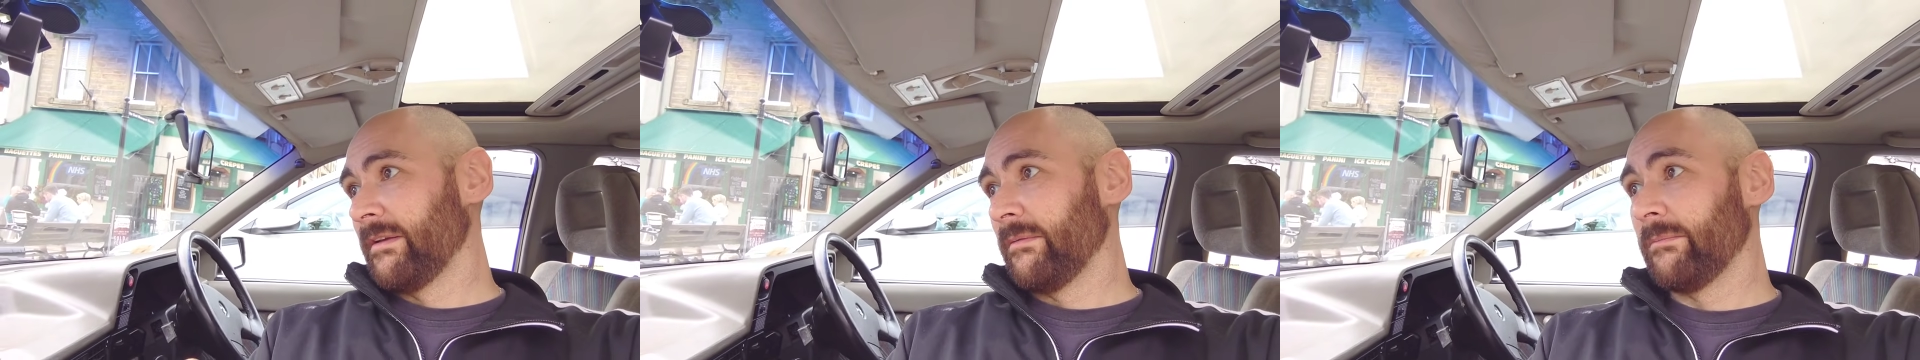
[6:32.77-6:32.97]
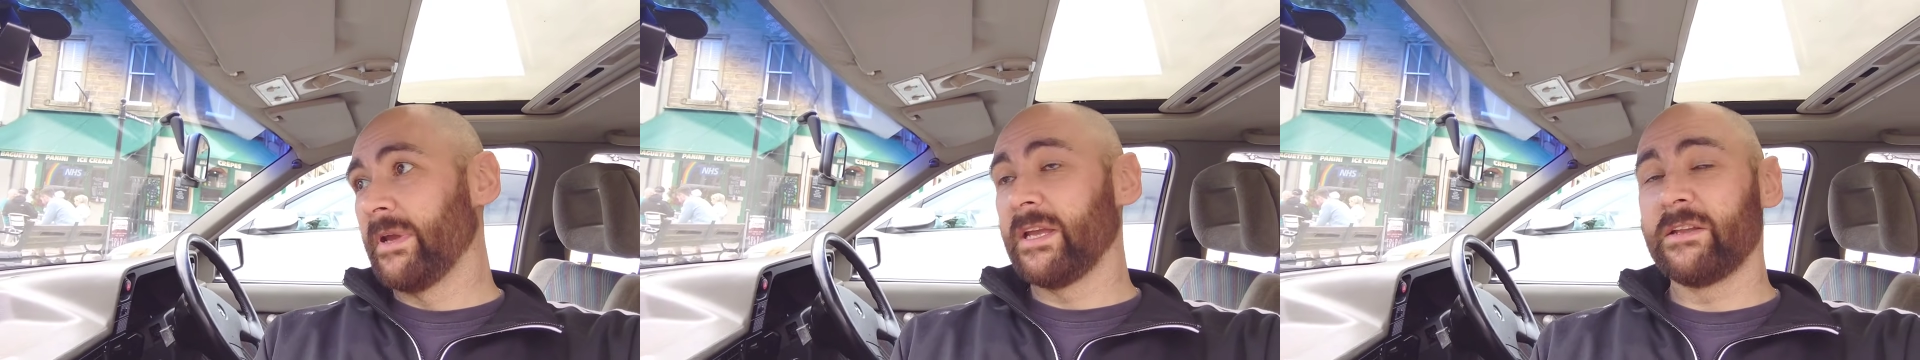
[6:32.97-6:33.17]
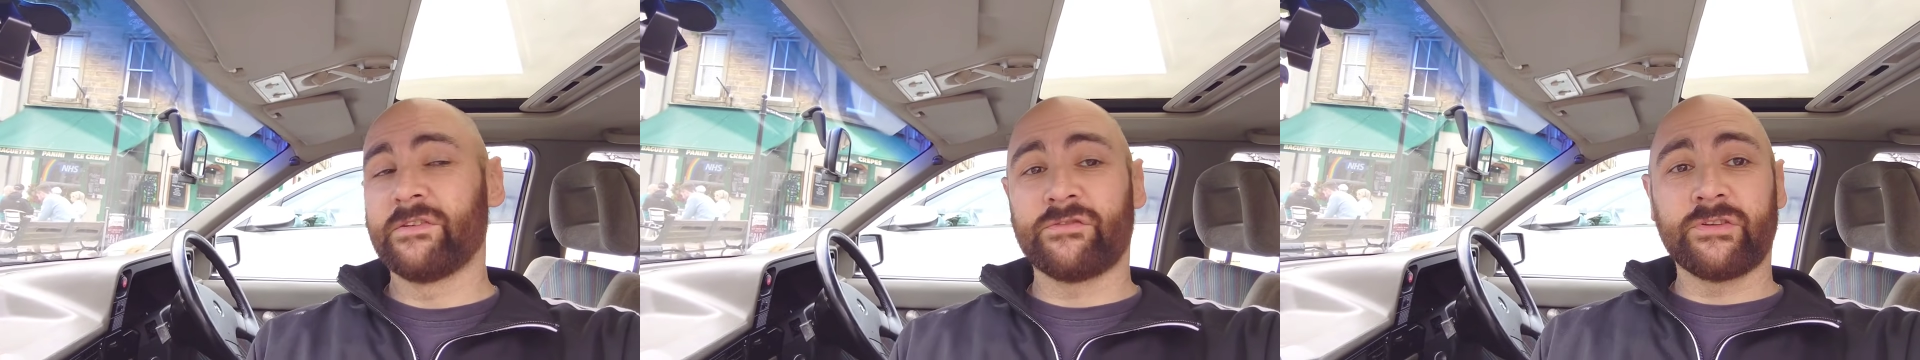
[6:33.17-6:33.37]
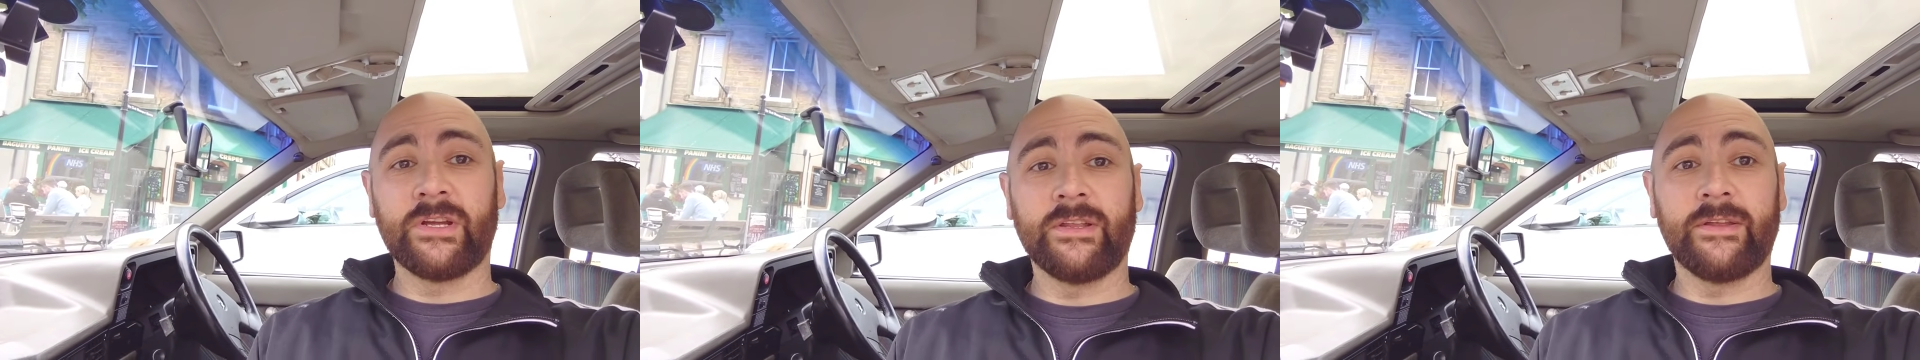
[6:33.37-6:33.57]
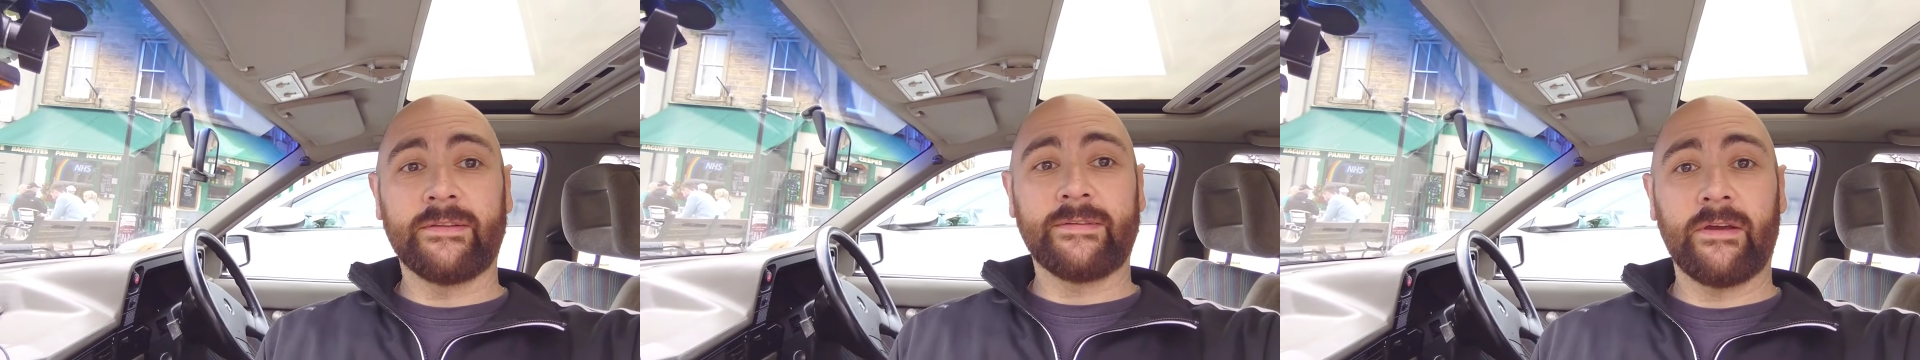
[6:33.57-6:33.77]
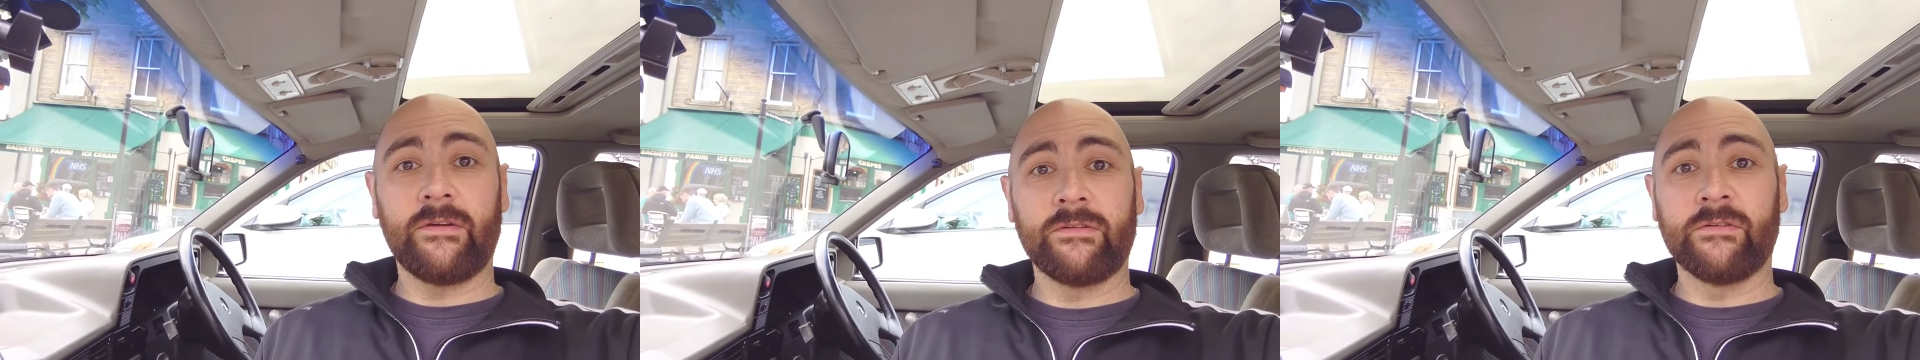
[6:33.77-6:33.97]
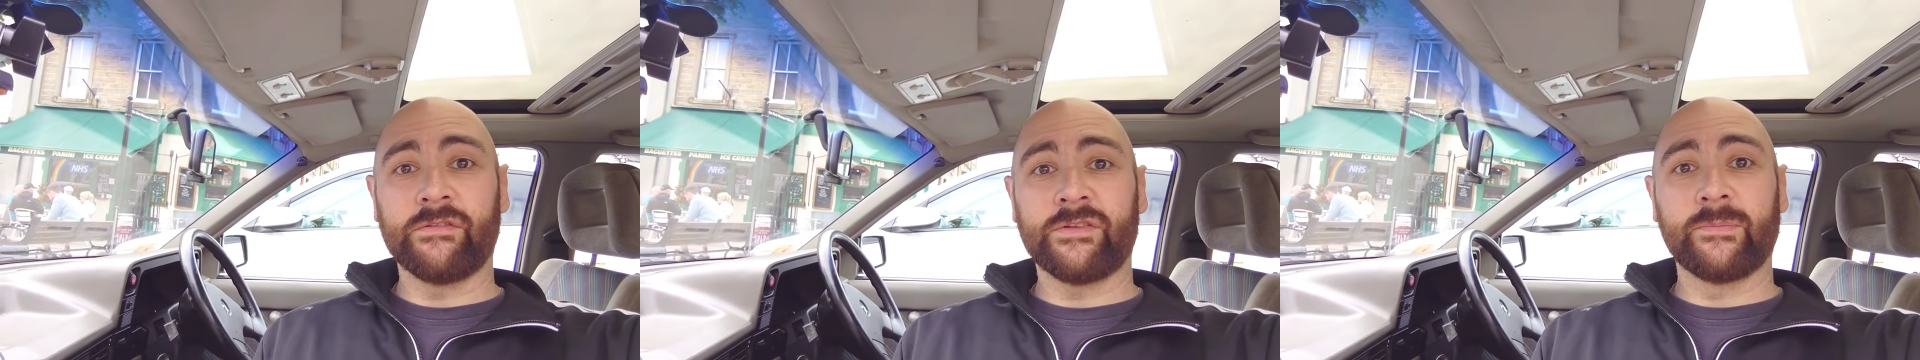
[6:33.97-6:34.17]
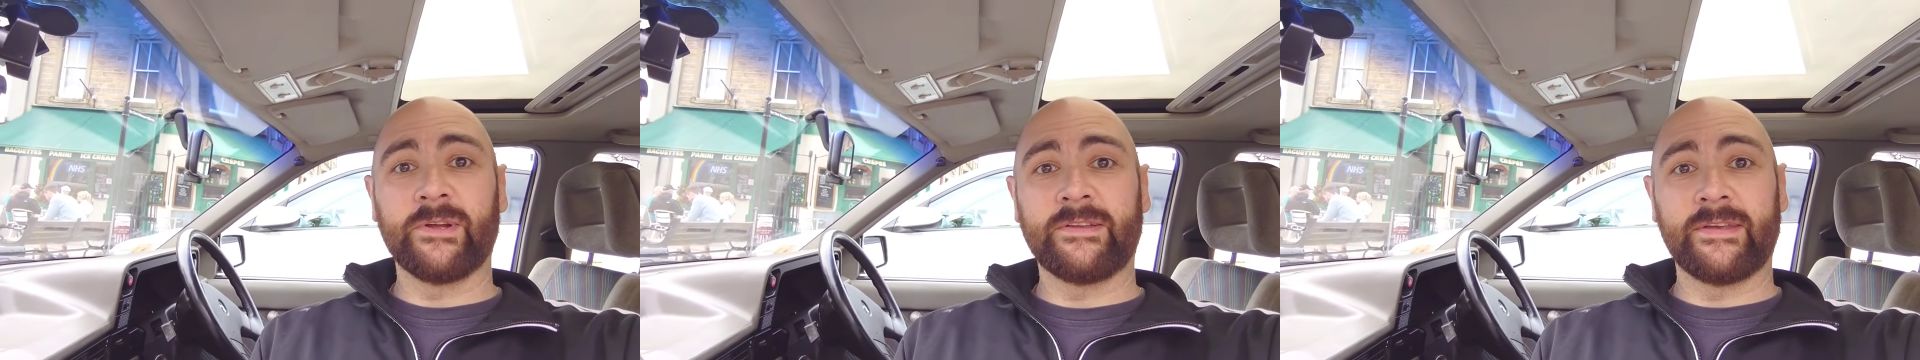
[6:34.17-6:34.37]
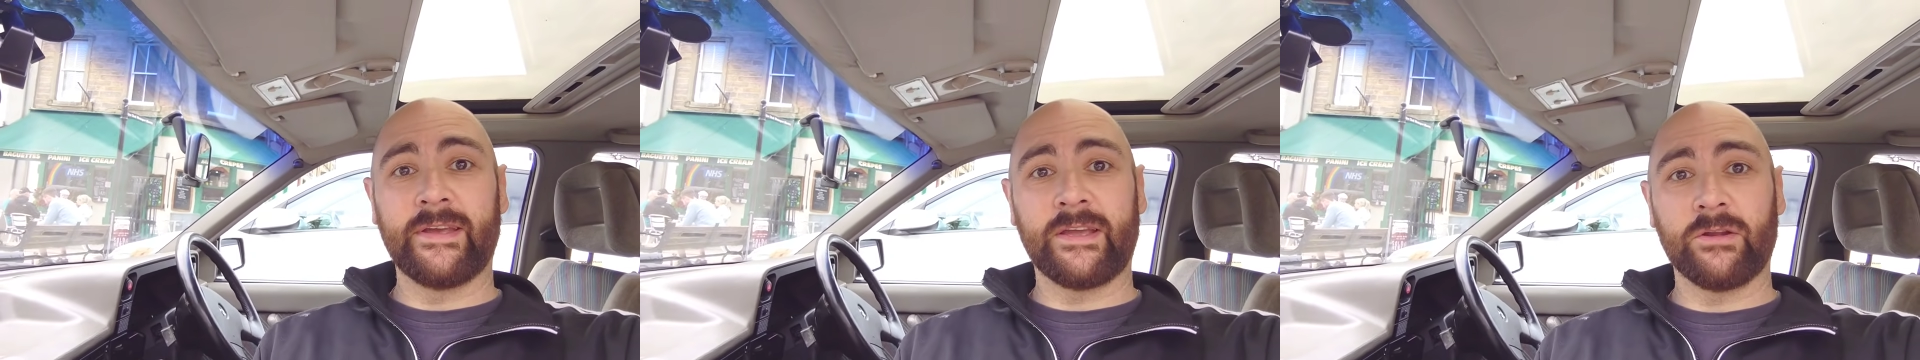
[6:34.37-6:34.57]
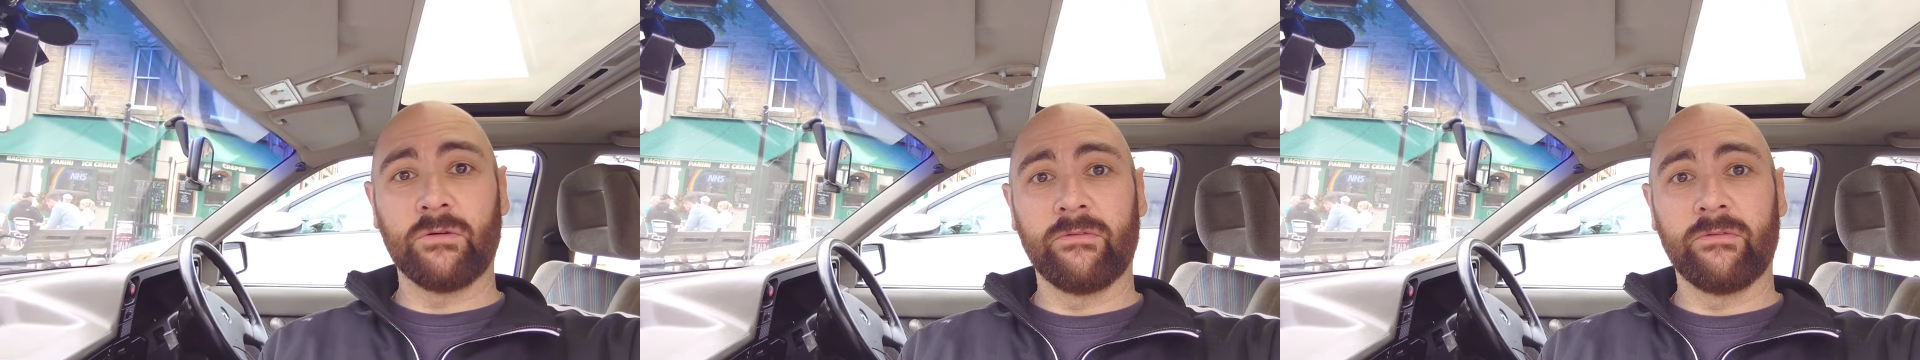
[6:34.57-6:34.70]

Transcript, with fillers: main street of the town used to be taken